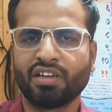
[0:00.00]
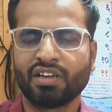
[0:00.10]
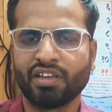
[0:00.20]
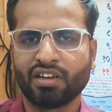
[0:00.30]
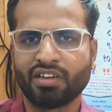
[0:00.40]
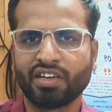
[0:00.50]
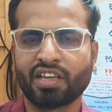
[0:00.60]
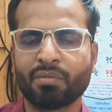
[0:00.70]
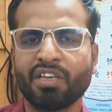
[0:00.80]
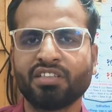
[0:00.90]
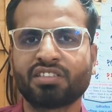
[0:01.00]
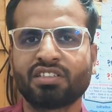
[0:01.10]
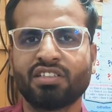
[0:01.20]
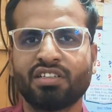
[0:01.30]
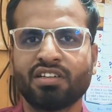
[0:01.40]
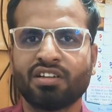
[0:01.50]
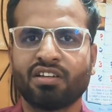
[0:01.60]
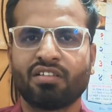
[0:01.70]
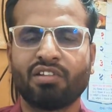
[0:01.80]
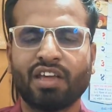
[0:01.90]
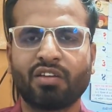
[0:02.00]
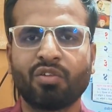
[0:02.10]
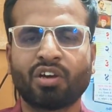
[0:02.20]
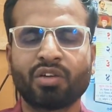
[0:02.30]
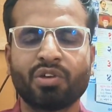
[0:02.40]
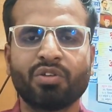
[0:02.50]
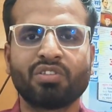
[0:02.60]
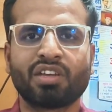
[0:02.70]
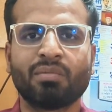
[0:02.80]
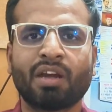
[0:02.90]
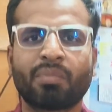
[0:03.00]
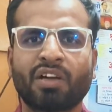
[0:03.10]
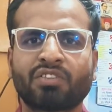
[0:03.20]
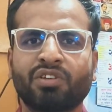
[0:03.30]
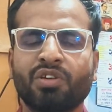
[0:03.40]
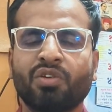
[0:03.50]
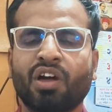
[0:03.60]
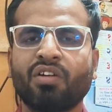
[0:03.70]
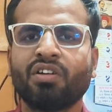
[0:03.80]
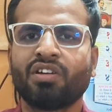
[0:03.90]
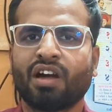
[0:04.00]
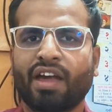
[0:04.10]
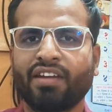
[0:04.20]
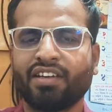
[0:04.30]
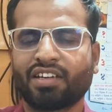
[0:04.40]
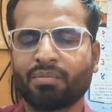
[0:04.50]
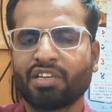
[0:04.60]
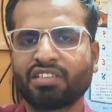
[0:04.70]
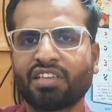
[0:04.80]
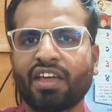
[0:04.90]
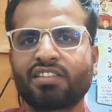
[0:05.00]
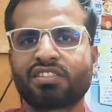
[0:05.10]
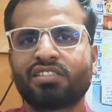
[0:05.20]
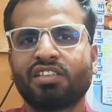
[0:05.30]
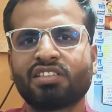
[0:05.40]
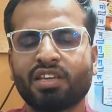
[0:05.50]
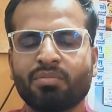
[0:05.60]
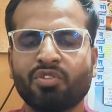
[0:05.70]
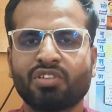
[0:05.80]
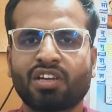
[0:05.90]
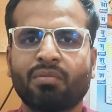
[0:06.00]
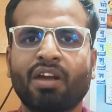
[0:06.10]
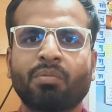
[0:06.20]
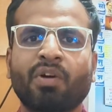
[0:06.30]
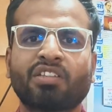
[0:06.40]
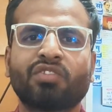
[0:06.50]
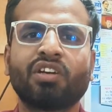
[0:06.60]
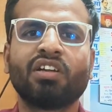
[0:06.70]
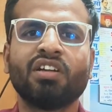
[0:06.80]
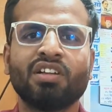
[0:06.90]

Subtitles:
your database like whatever username and password you have, and database has the same username and password.